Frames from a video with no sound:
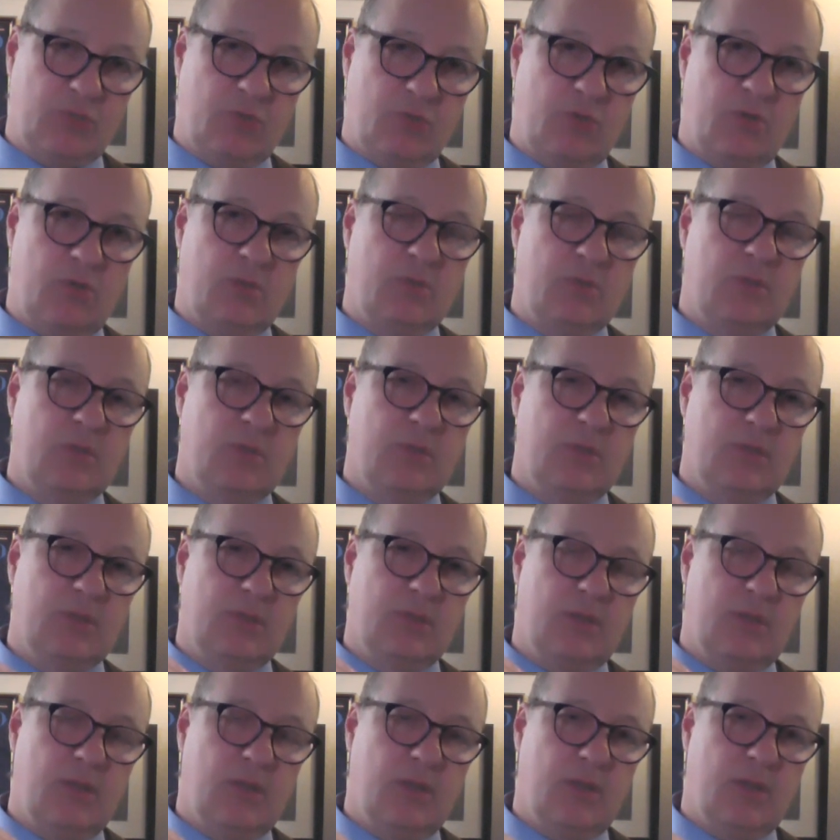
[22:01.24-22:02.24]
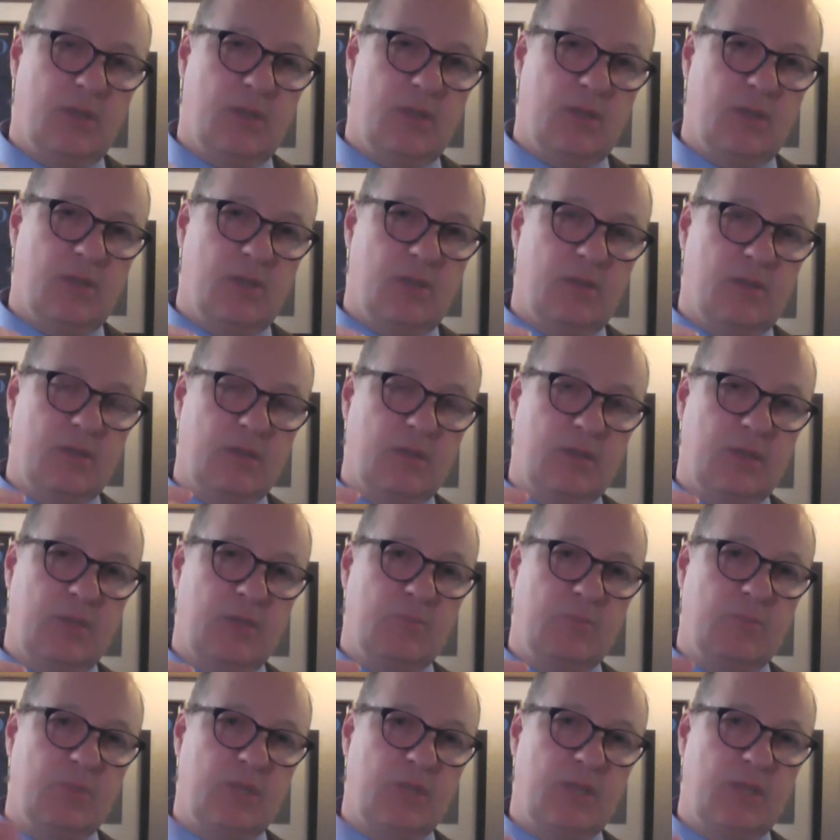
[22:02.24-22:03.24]
law uh,
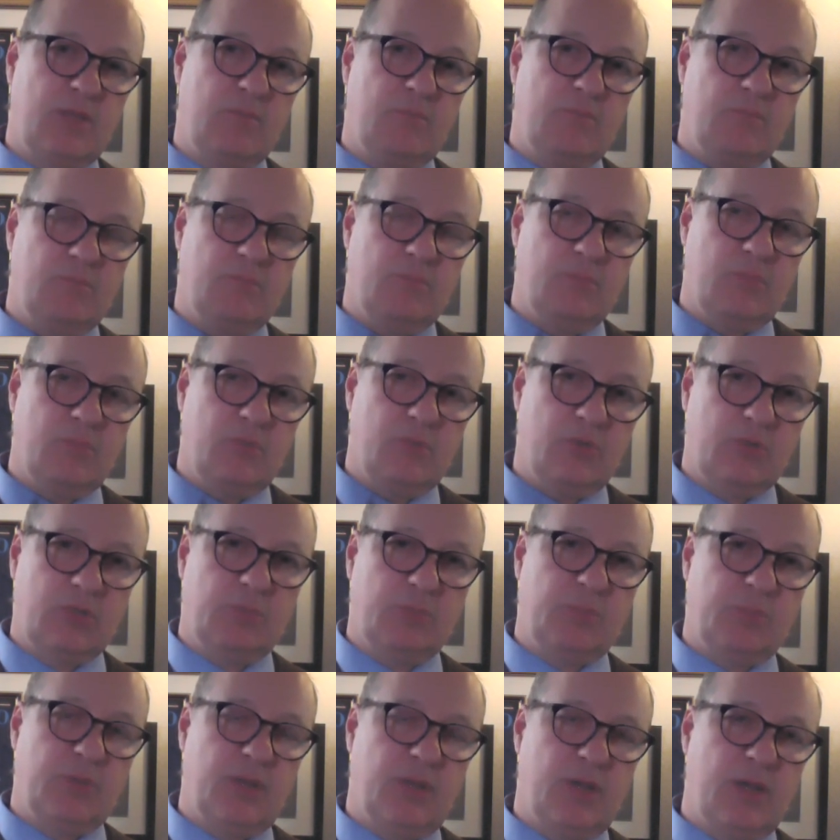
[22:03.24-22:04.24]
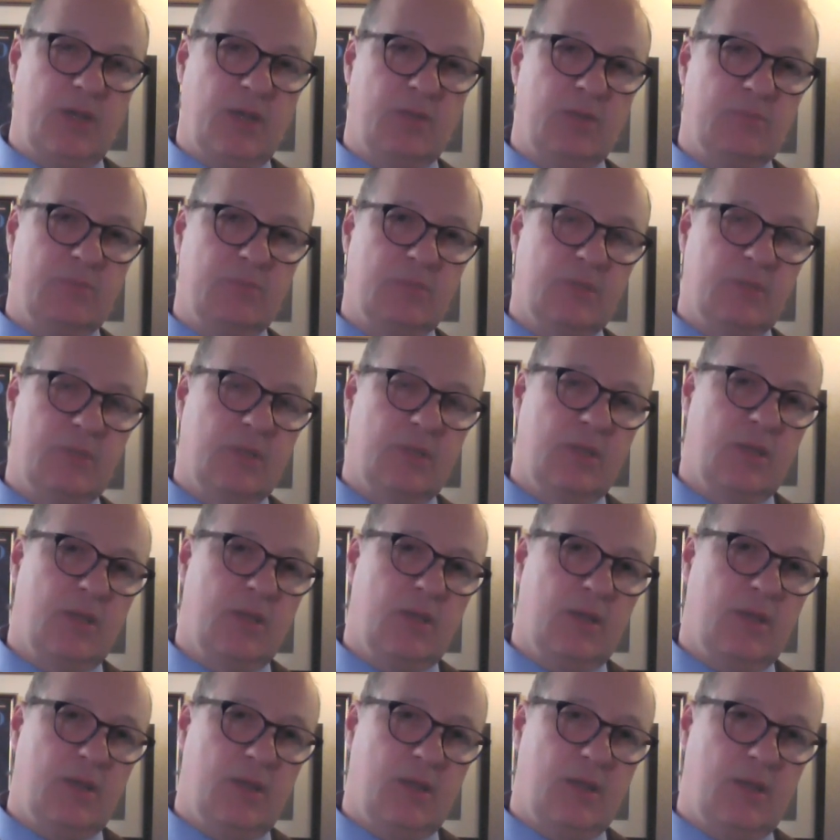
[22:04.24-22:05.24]
can be looked upon
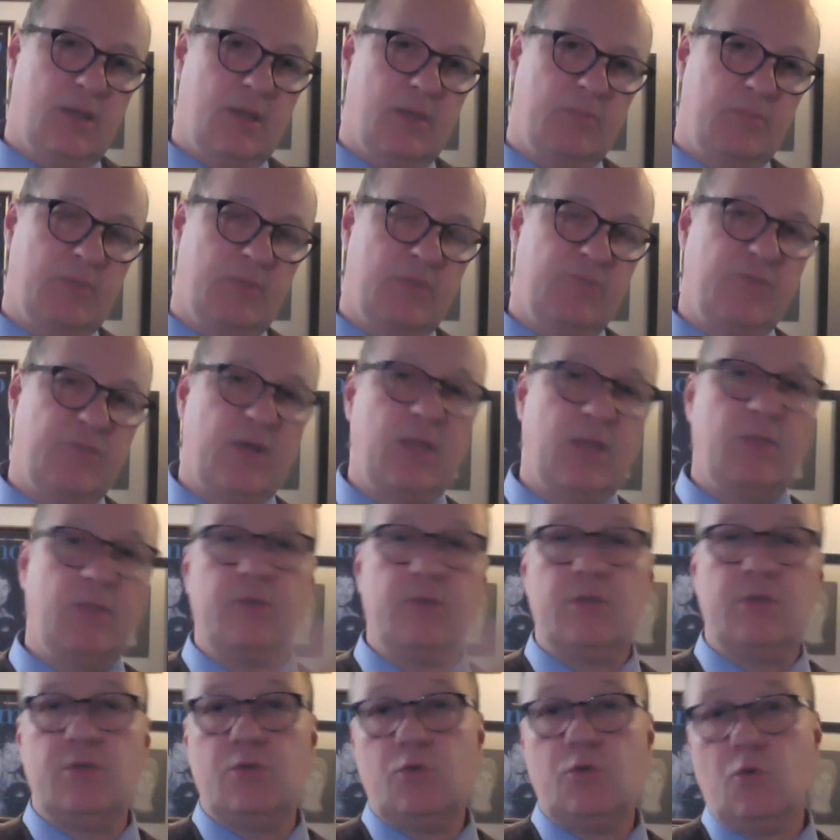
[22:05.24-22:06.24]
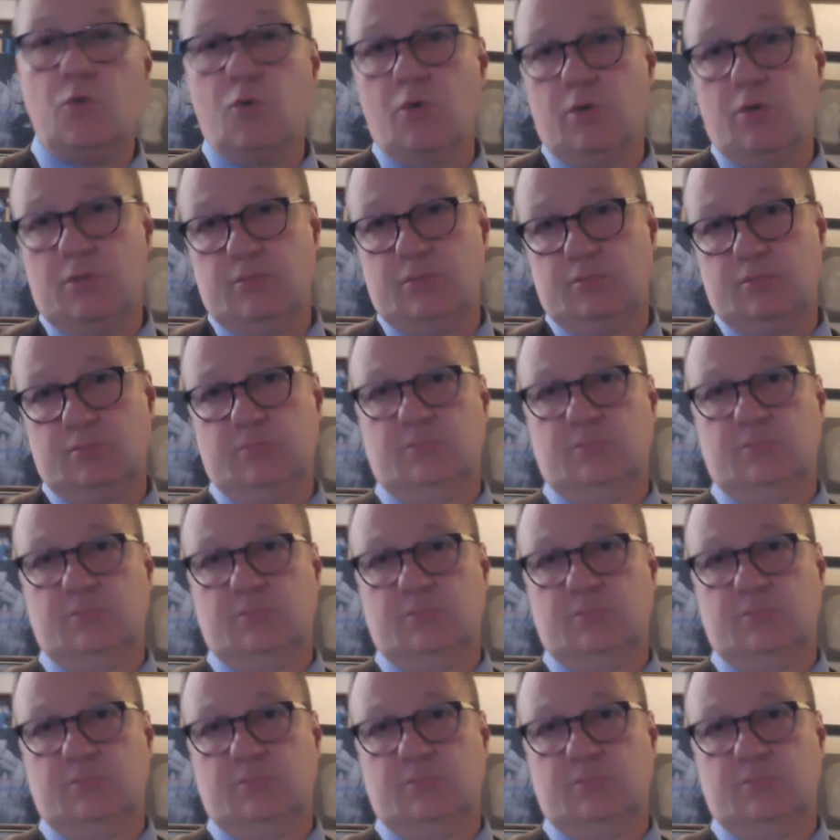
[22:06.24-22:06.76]
um, and followed in your